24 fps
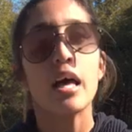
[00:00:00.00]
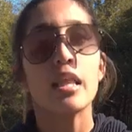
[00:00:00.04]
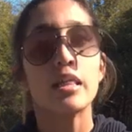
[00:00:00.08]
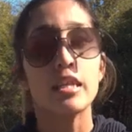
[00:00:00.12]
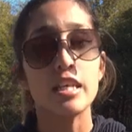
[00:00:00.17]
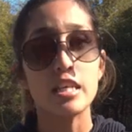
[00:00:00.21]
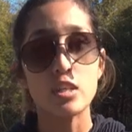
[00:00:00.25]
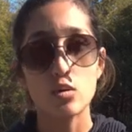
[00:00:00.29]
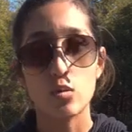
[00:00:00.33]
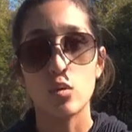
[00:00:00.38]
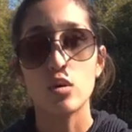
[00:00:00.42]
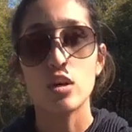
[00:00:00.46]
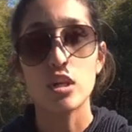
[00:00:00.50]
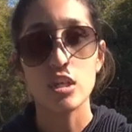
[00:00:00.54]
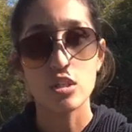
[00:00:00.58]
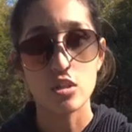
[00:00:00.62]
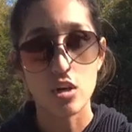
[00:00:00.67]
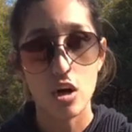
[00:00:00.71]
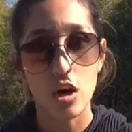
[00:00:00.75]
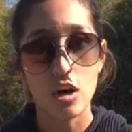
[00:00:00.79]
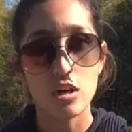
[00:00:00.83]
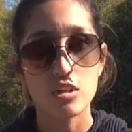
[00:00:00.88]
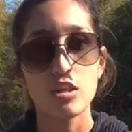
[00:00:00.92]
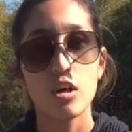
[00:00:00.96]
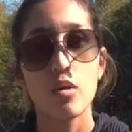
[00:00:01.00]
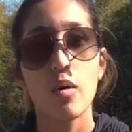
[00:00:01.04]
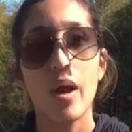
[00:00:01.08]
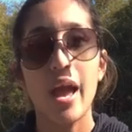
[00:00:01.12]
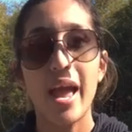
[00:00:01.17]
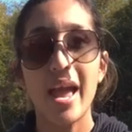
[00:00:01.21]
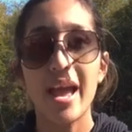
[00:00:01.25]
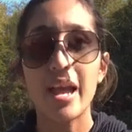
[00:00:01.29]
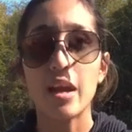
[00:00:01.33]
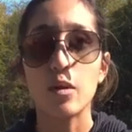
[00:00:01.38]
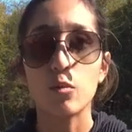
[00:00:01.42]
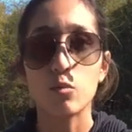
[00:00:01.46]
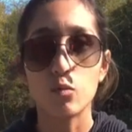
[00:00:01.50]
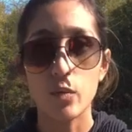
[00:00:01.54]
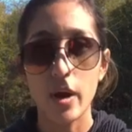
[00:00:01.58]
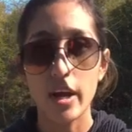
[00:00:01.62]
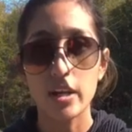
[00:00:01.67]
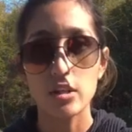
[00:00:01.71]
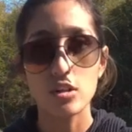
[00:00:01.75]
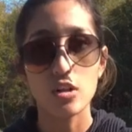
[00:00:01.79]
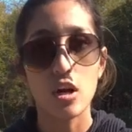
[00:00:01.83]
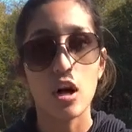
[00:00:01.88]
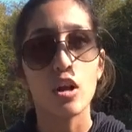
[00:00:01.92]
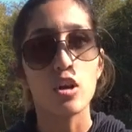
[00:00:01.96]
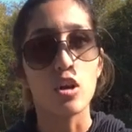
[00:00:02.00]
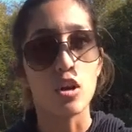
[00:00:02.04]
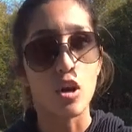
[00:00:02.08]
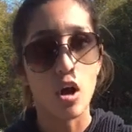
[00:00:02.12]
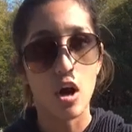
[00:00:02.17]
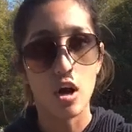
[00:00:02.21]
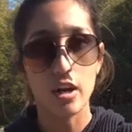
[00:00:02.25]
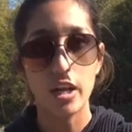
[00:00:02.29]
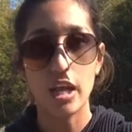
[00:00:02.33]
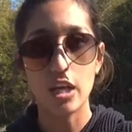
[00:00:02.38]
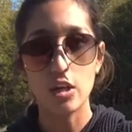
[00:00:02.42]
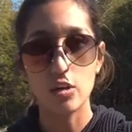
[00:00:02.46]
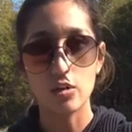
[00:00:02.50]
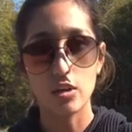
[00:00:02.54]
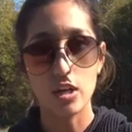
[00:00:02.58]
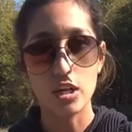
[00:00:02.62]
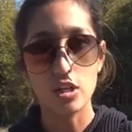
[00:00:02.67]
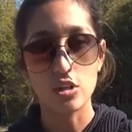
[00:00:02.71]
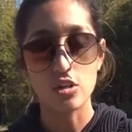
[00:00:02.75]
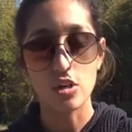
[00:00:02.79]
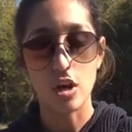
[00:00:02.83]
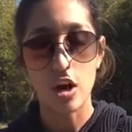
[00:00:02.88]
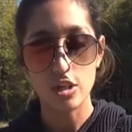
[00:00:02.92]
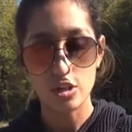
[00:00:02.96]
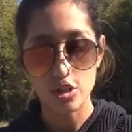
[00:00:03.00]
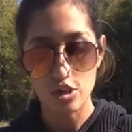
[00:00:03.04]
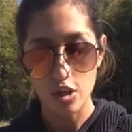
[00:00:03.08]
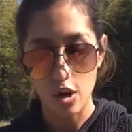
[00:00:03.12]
This one is also a red dot, not a green dot.